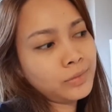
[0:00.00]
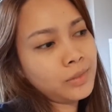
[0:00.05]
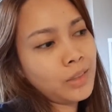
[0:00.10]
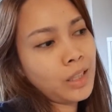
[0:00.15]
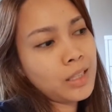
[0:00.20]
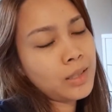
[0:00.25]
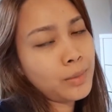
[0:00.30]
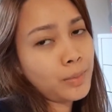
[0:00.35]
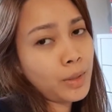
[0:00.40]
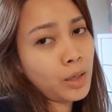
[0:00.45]

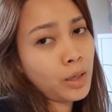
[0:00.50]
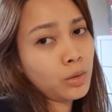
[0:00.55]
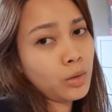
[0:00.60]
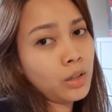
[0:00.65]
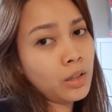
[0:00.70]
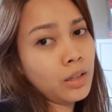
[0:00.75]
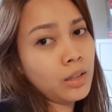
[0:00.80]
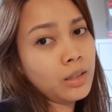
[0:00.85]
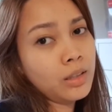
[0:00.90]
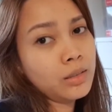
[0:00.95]
naisip ako
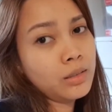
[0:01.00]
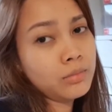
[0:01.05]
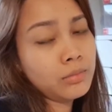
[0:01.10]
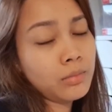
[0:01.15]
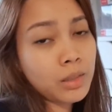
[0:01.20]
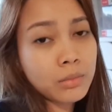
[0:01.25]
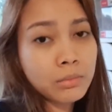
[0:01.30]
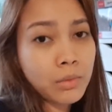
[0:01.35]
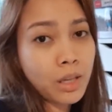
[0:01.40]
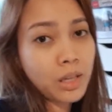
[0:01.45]
nga
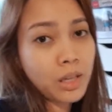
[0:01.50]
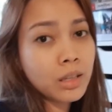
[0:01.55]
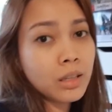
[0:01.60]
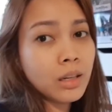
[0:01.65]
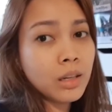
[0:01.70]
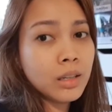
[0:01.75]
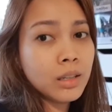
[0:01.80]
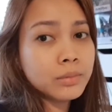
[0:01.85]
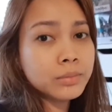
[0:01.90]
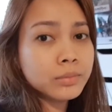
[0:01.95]

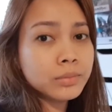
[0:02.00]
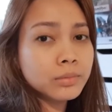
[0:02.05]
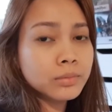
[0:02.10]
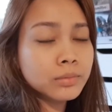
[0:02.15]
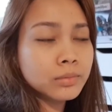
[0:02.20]
mag-makeup.